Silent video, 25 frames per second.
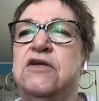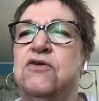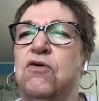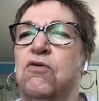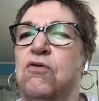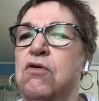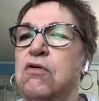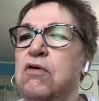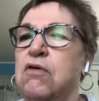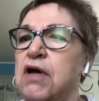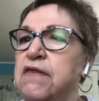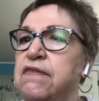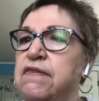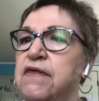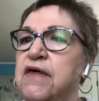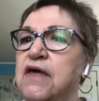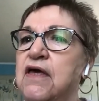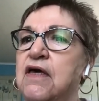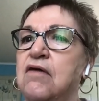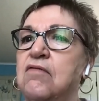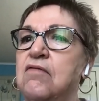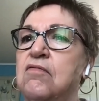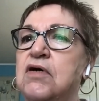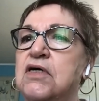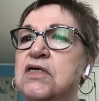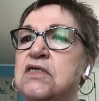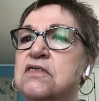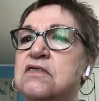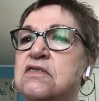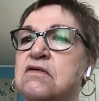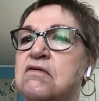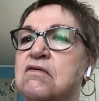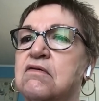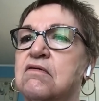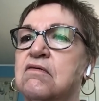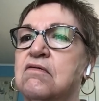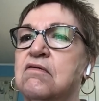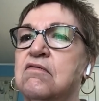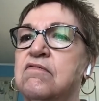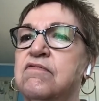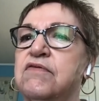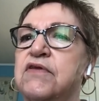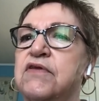Door, I think it was, or over